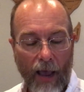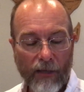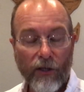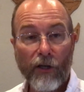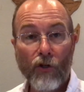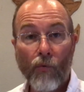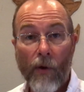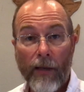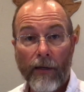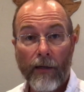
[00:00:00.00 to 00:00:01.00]
as it is
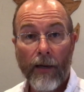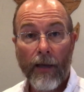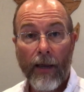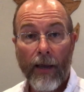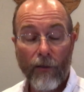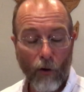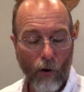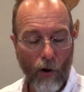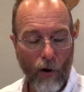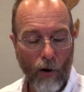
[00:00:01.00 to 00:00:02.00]
written in the
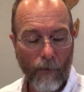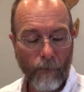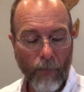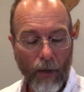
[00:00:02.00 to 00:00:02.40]
law.